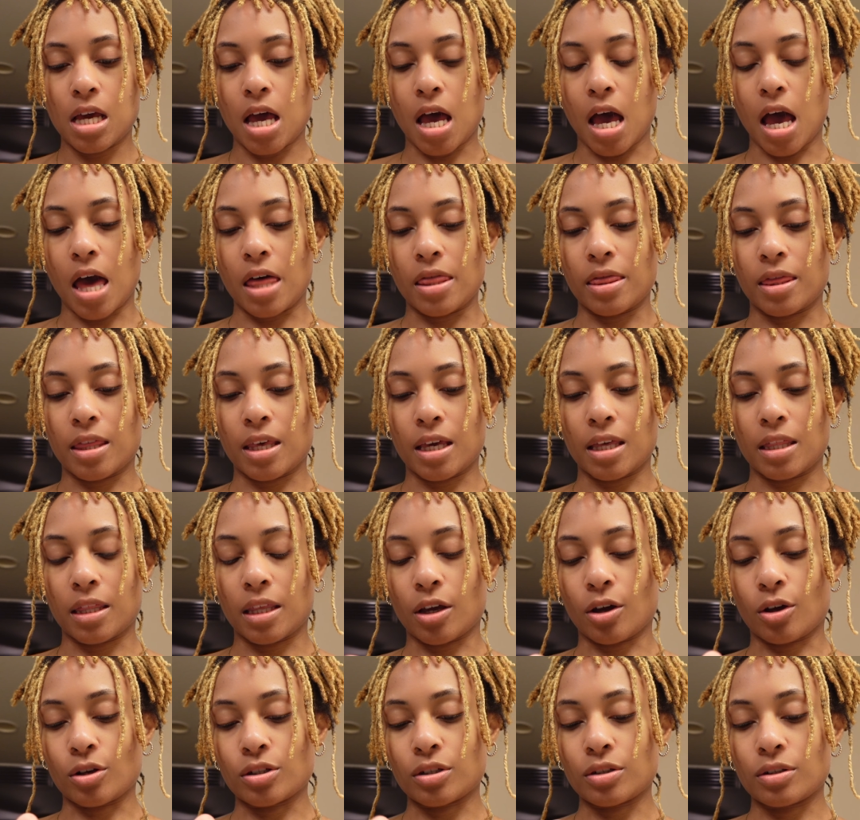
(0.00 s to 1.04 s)
And then they
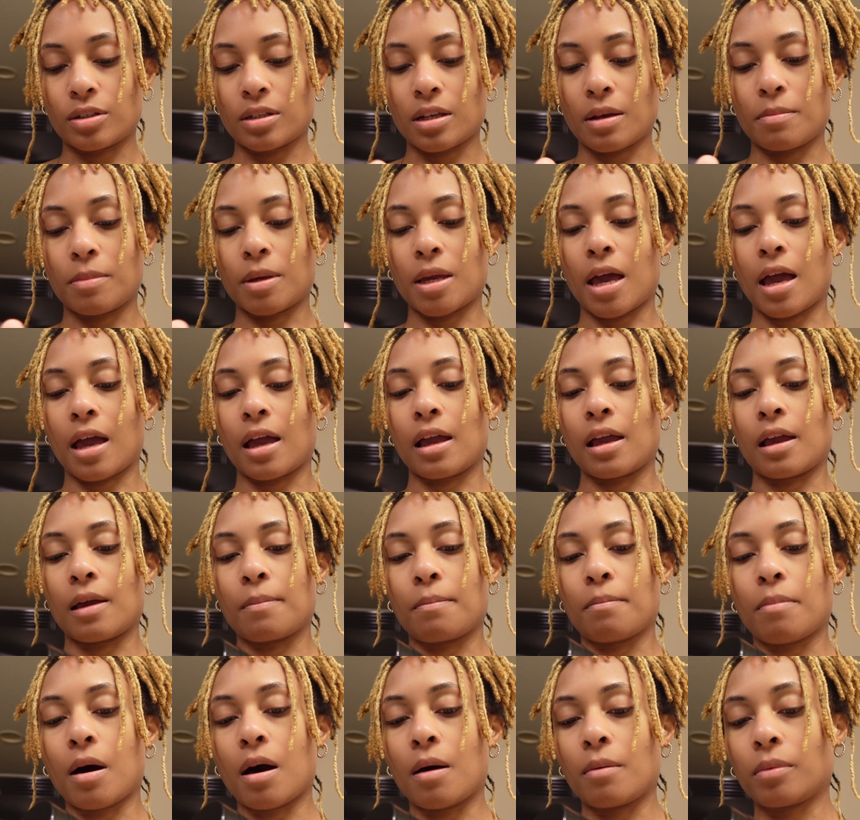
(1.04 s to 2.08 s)
also sent me a
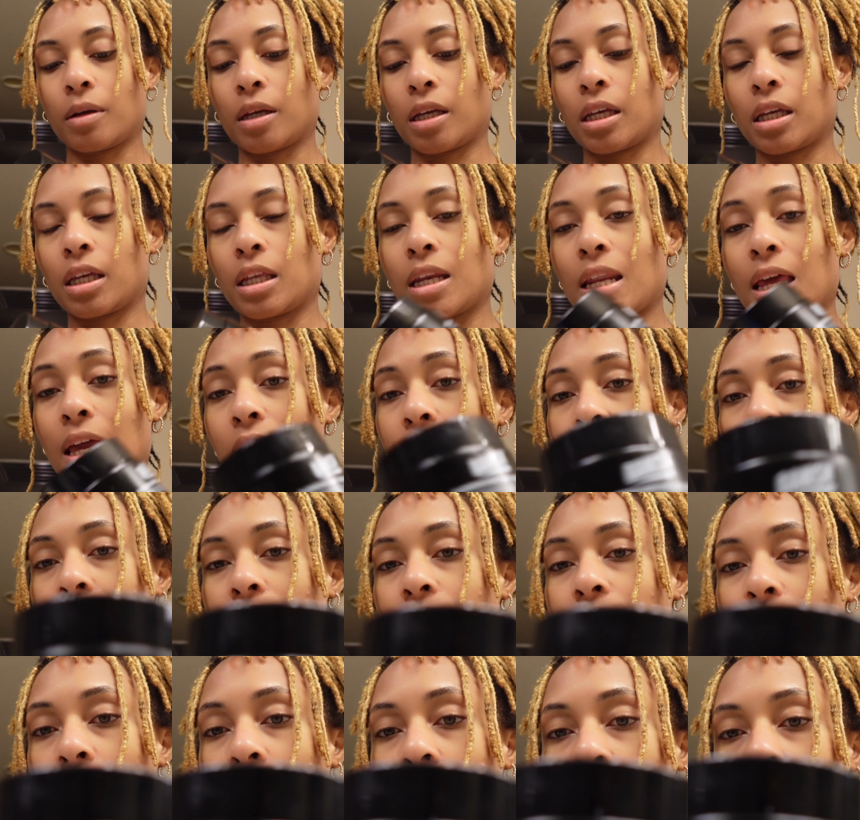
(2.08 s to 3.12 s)
pumpkin
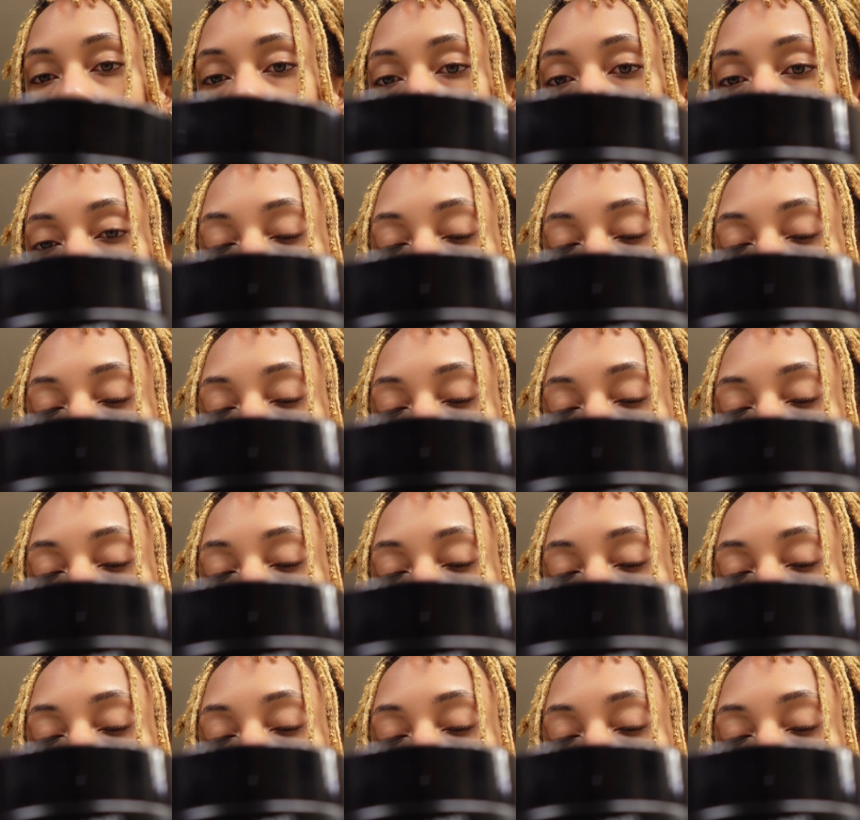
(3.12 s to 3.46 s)
enzyme